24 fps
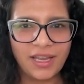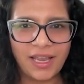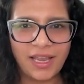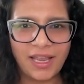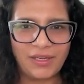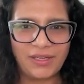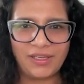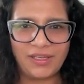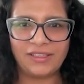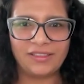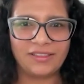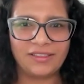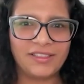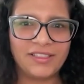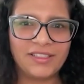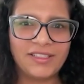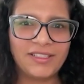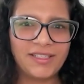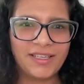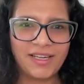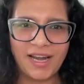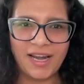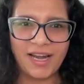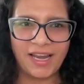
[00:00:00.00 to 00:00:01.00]
and
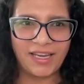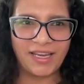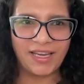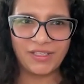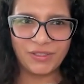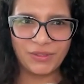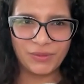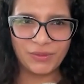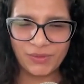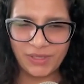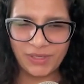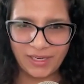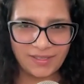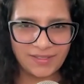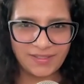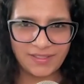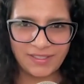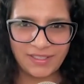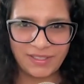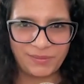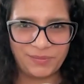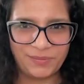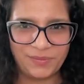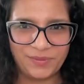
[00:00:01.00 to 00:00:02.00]
tried to
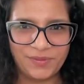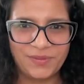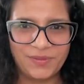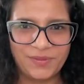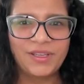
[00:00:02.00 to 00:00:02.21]
raise him.